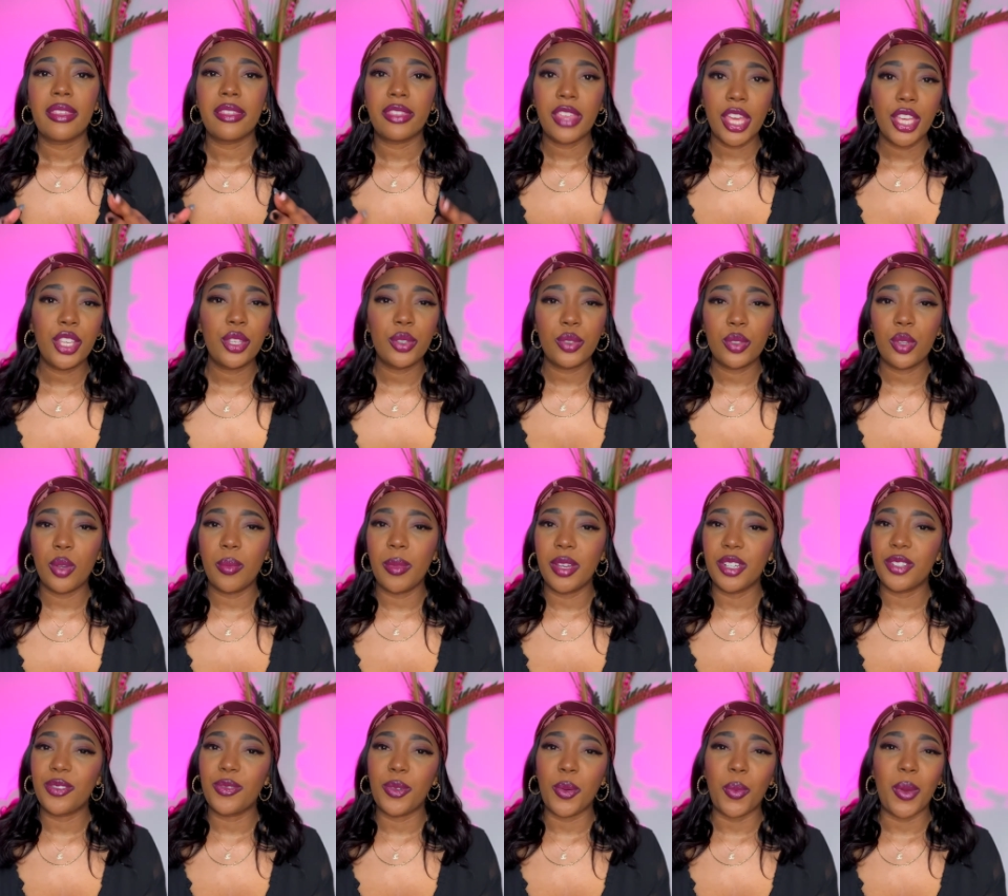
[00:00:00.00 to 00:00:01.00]
Thank you so
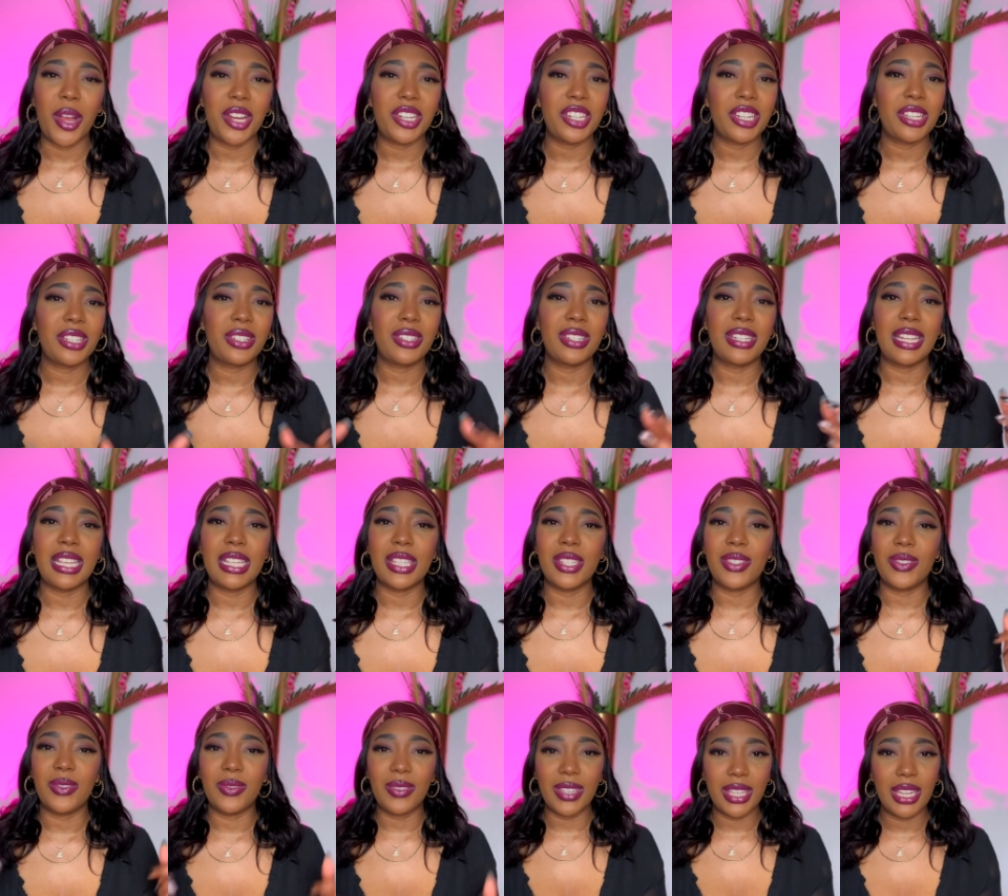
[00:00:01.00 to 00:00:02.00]
much for watching
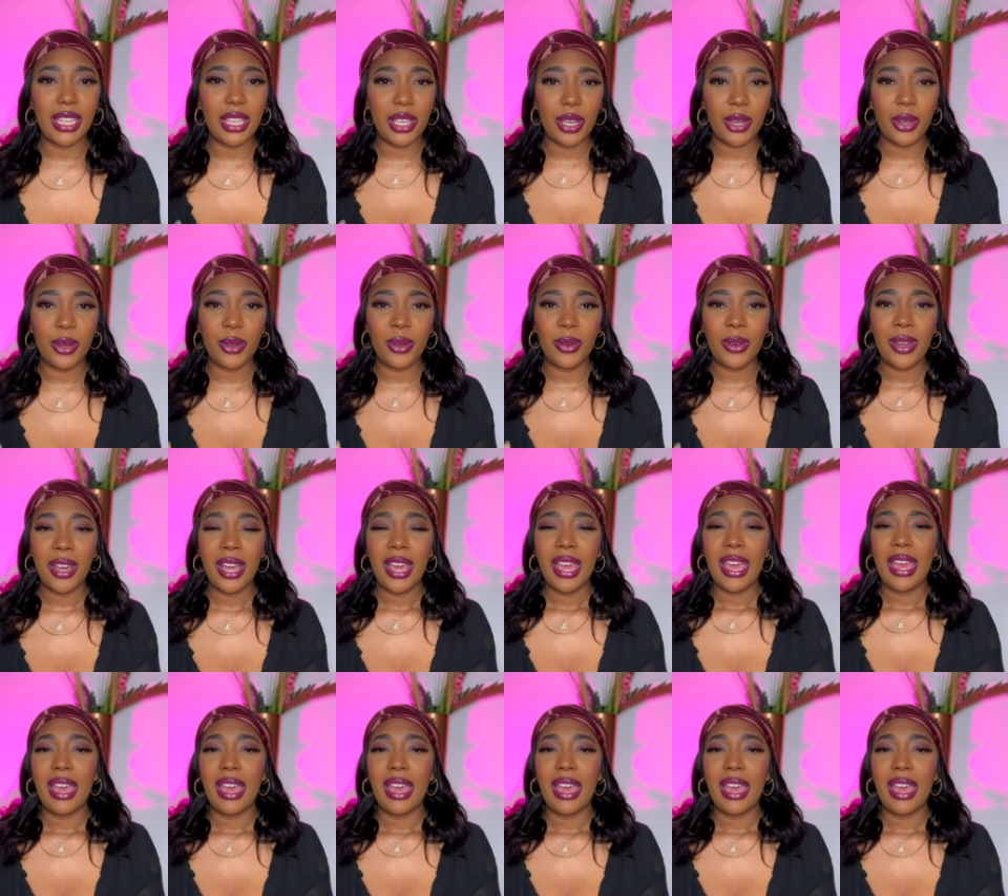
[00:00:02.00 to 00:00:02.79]
today's video